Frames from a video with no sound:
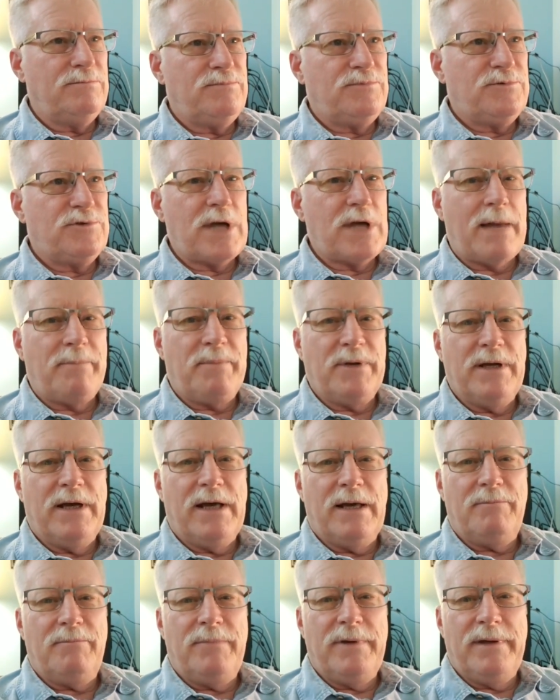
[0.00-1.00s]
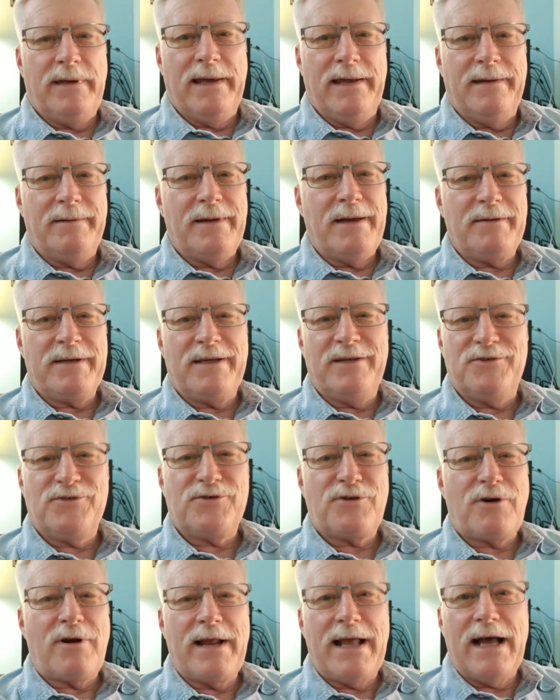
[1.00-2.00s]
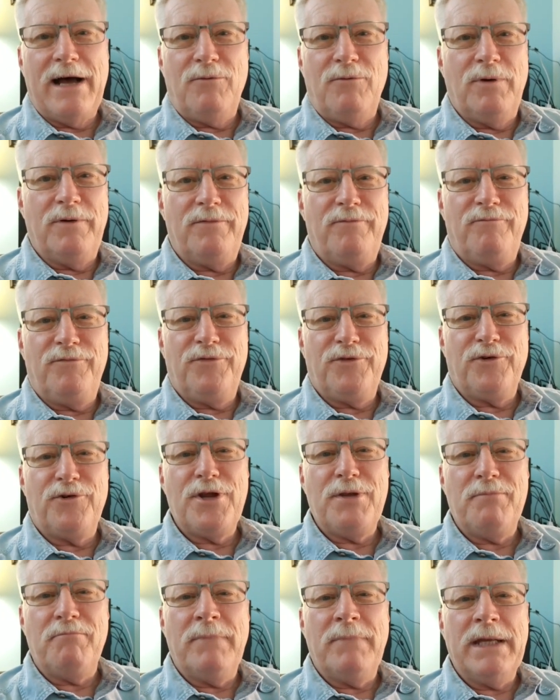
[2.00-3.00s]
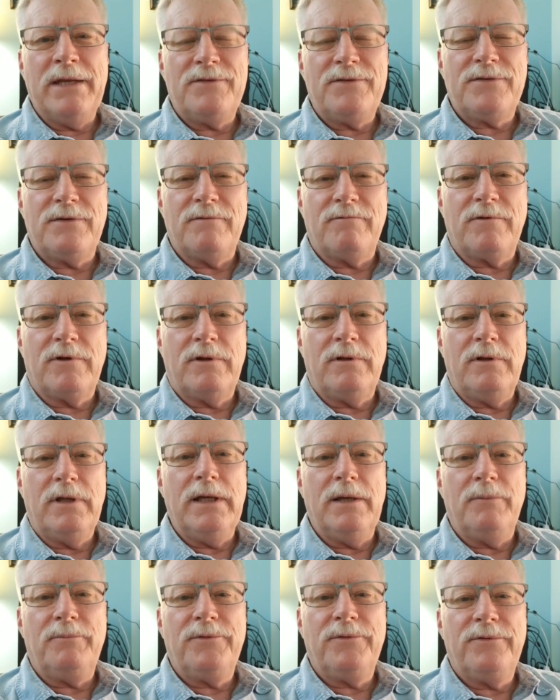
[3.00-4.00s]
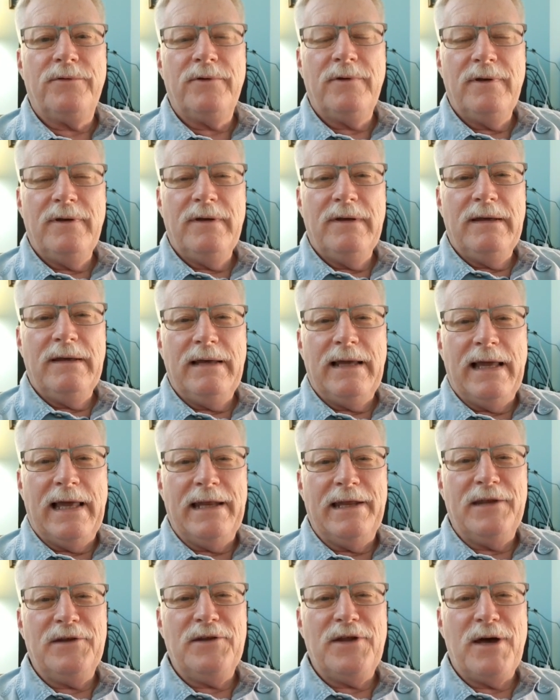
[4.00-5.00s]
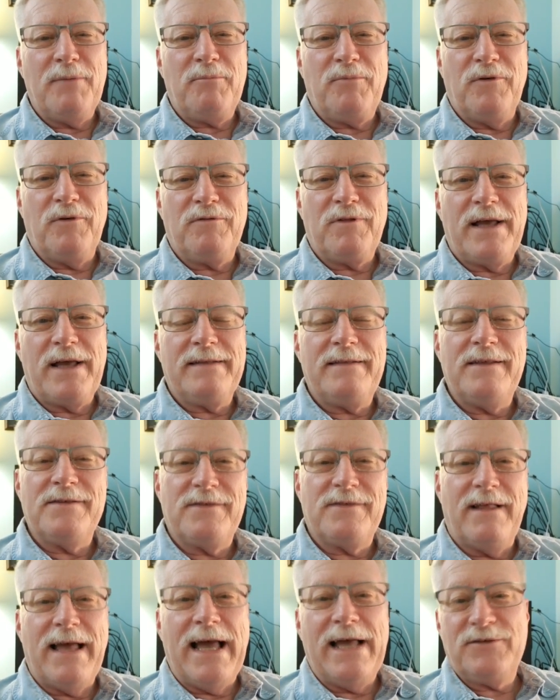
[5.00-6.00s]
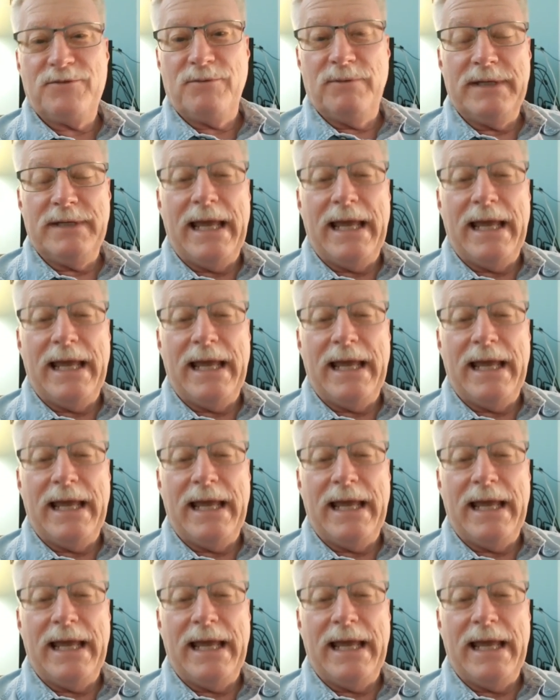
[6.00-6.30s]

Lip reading: chop it up. And I could start out with 30 minutes of clips and end up with like this last one,